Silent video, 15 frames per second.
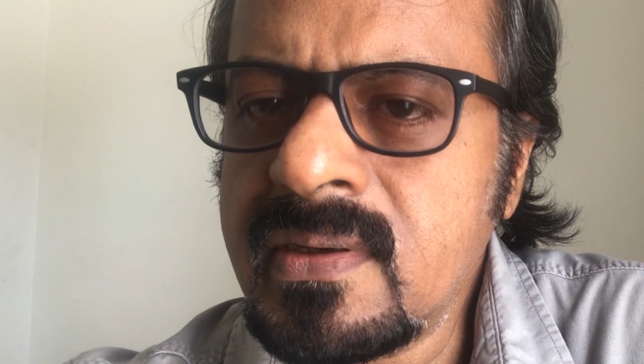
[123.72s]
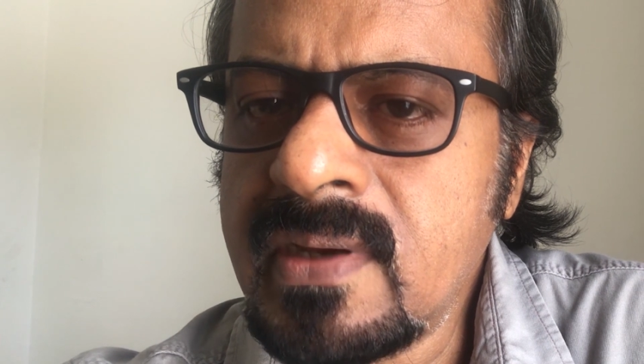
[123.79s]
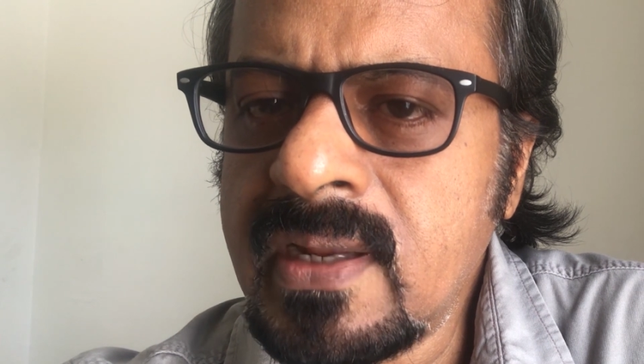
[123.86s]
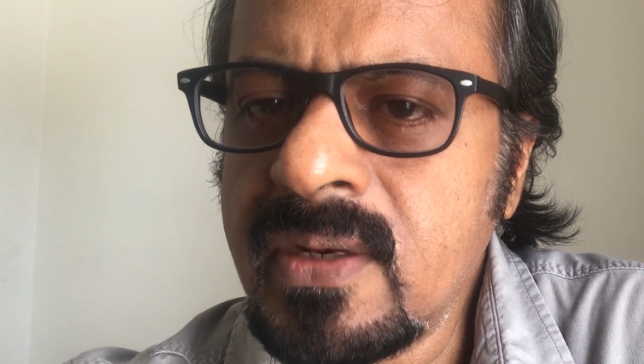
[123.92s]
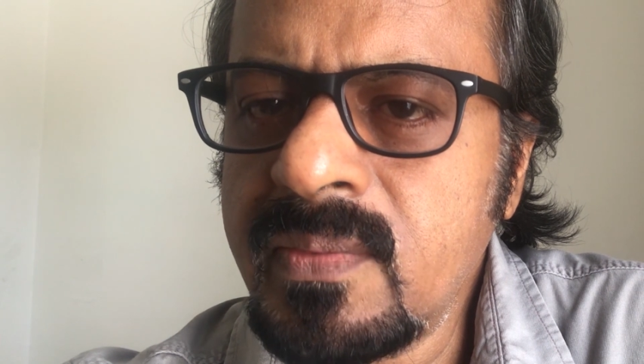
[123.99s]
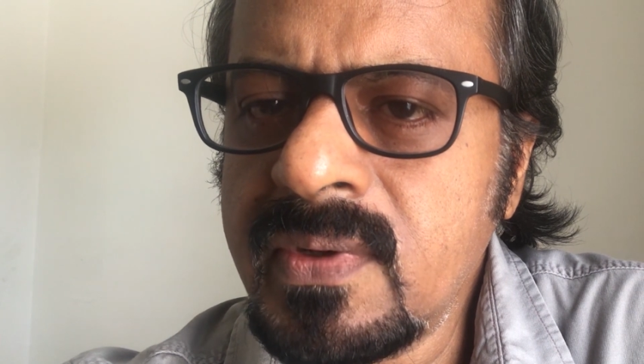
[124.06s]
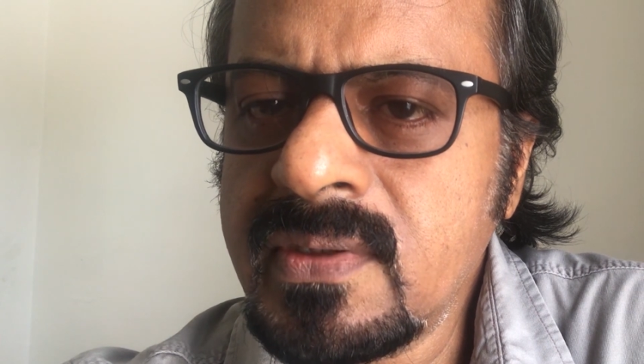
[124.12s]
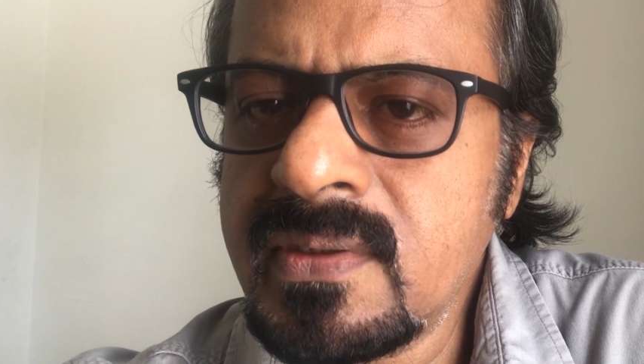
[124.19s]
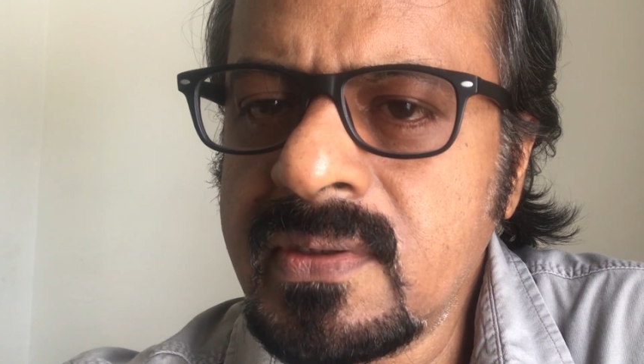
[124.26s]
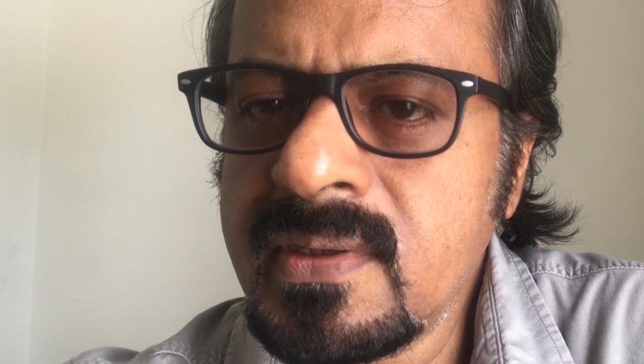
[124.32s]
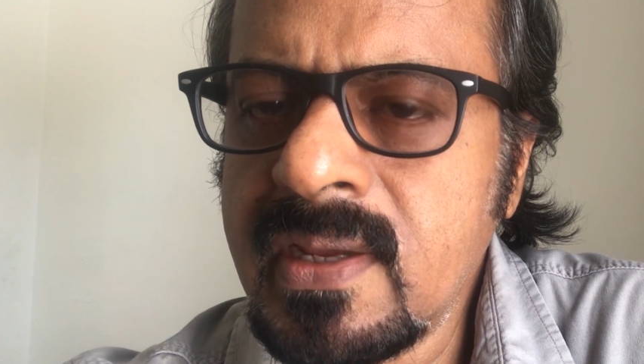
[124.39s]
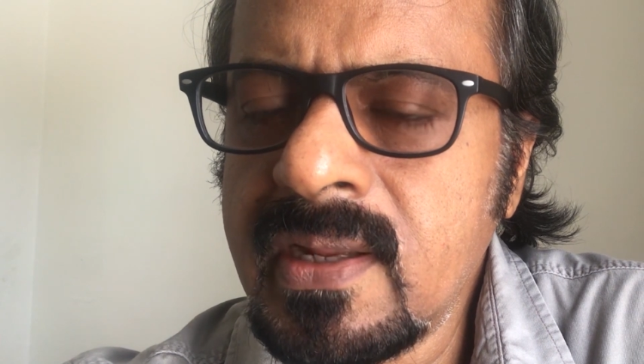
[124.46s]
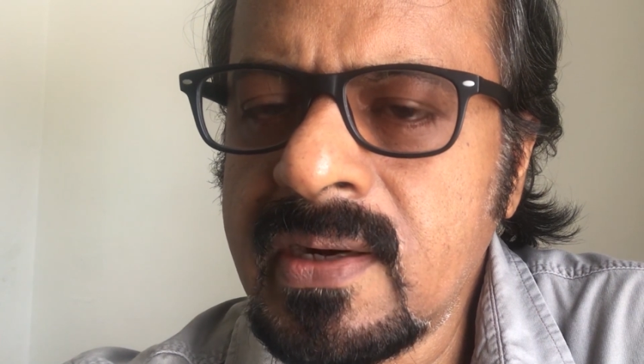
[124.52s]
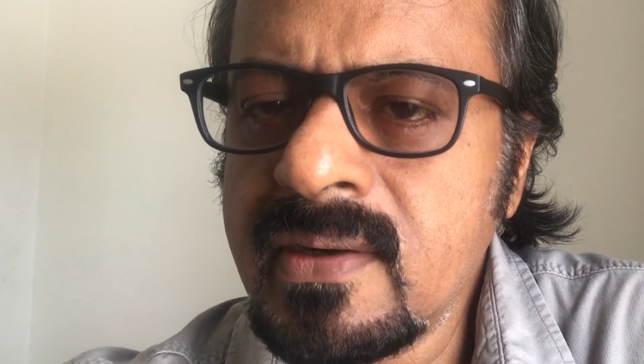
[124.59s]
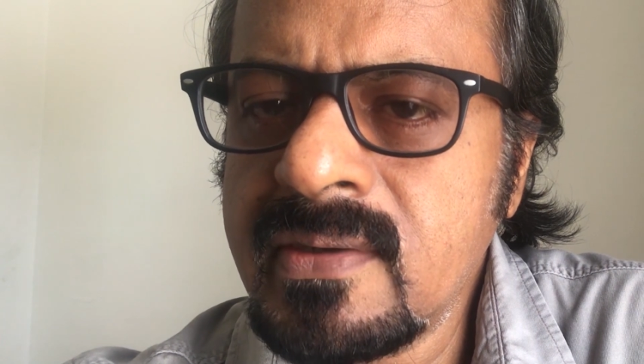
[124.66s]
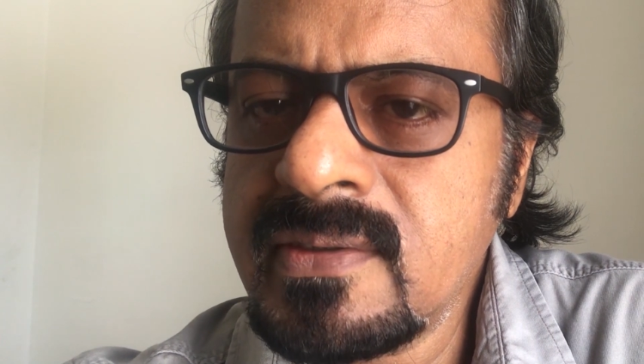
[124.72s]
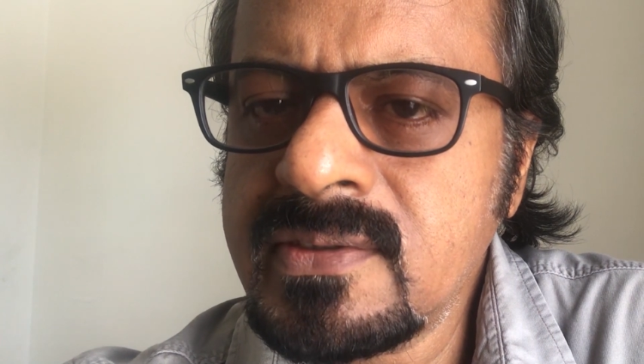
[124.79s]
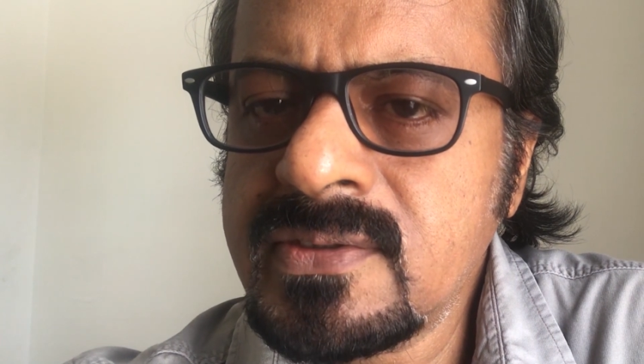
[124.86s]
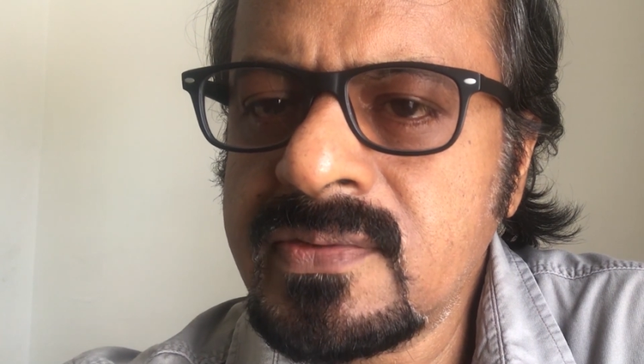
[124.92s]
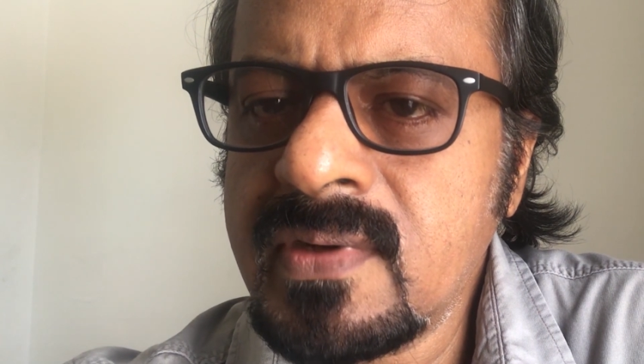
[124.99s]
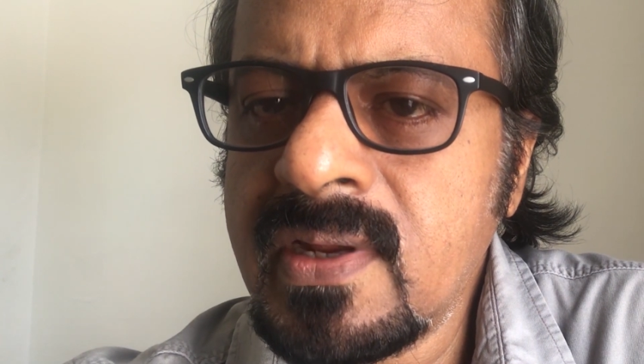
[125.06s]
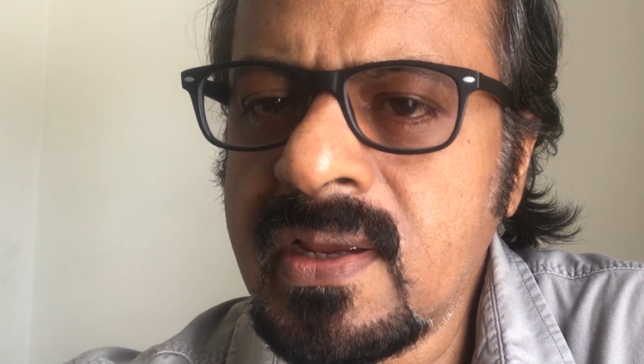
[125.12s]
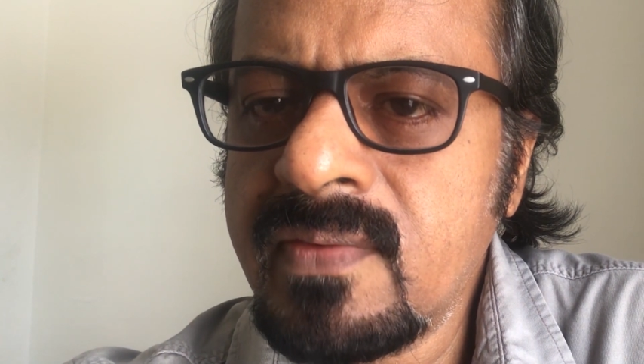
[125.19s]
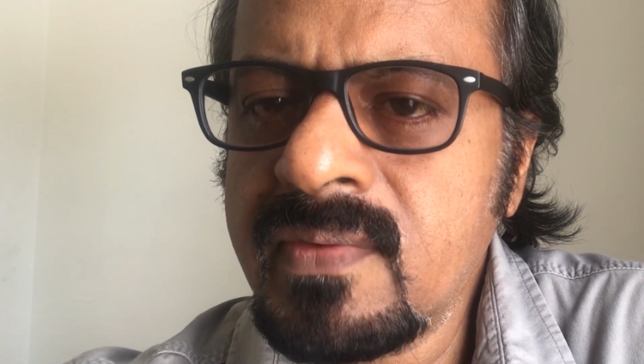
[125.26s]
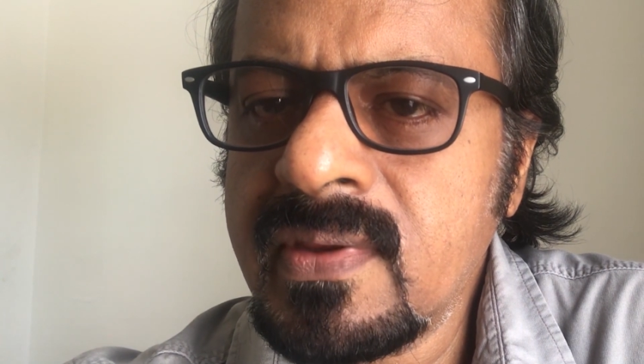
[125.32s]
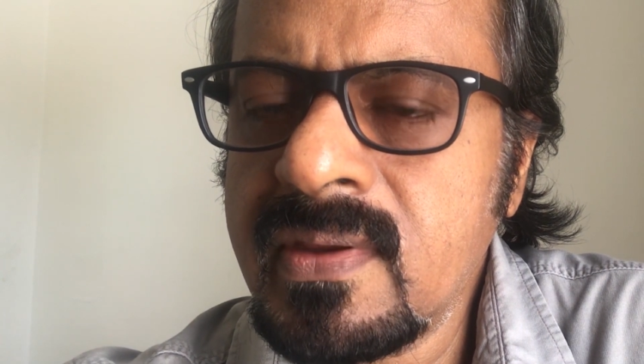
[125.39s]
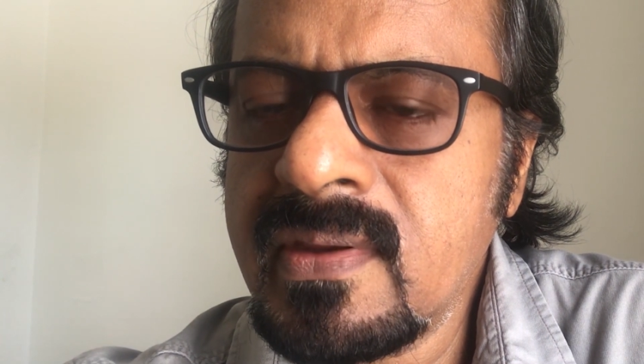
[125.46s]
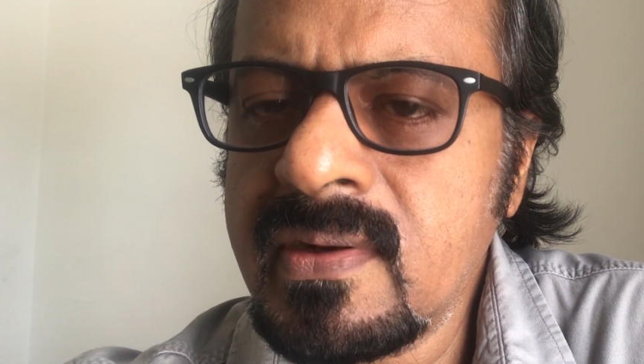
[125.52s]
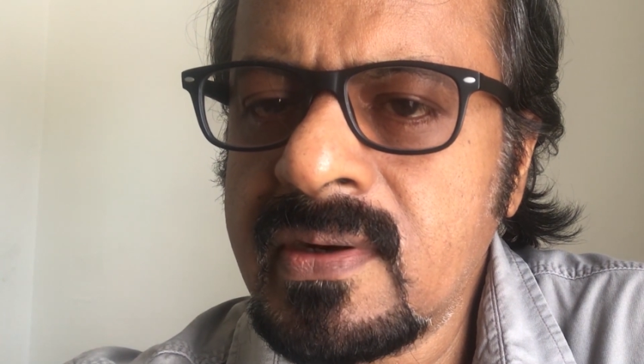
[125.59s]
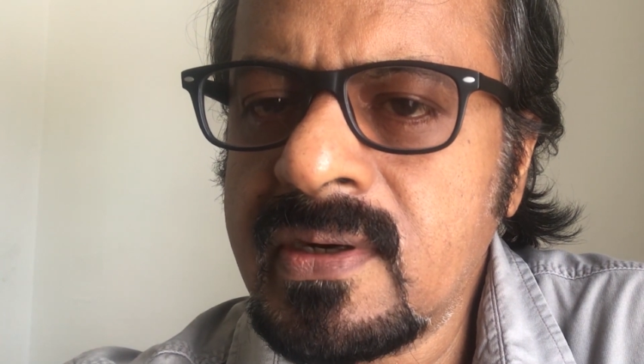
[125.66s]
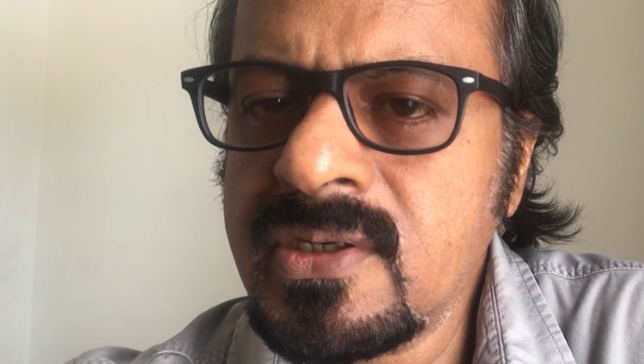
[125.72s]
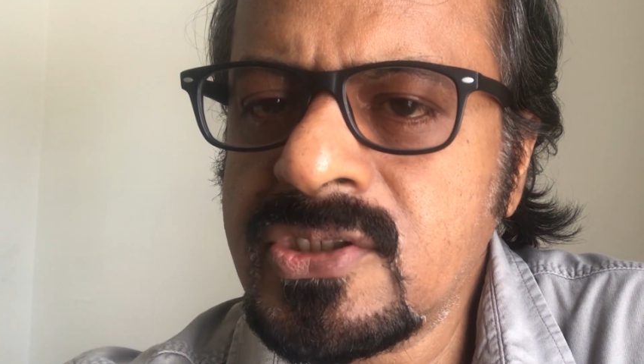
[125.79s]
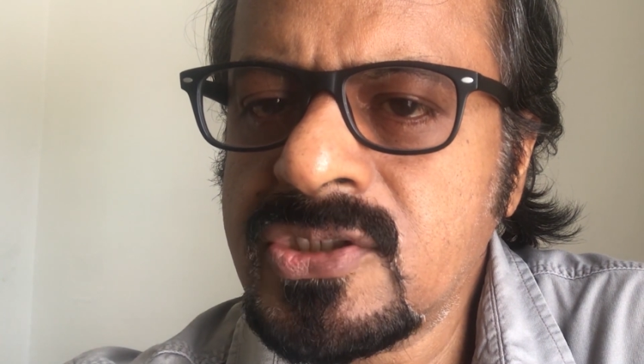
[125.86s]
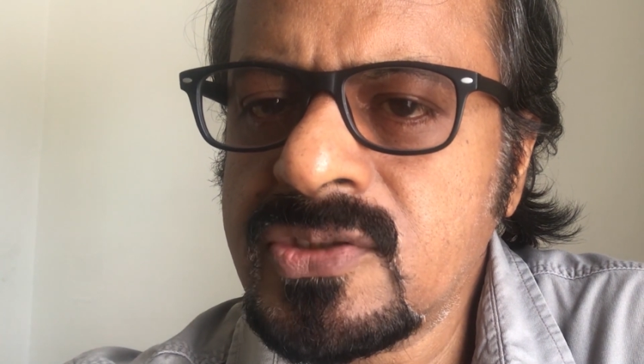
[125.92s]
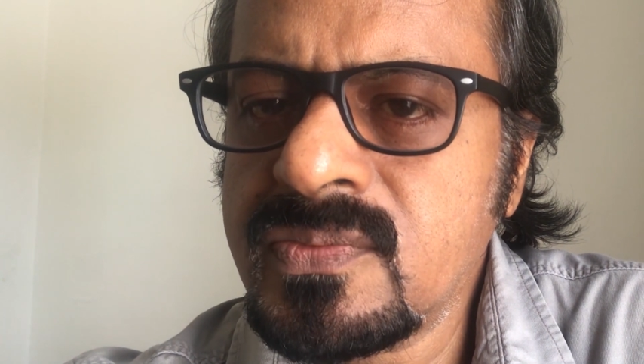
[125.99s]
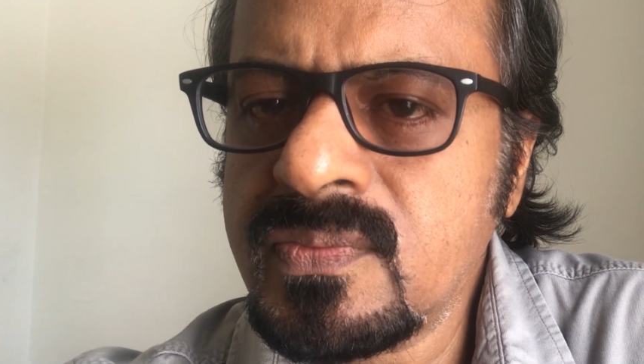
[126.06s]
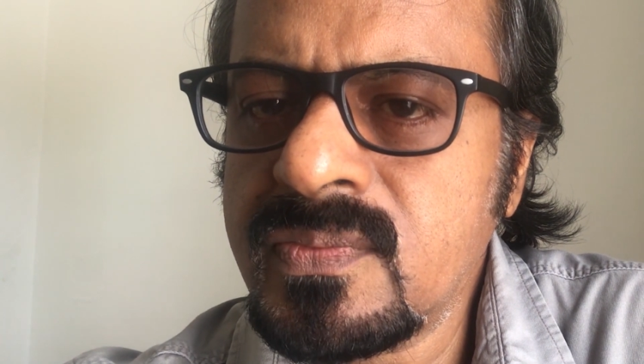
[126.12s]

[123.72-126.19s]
animated characters were having a reddish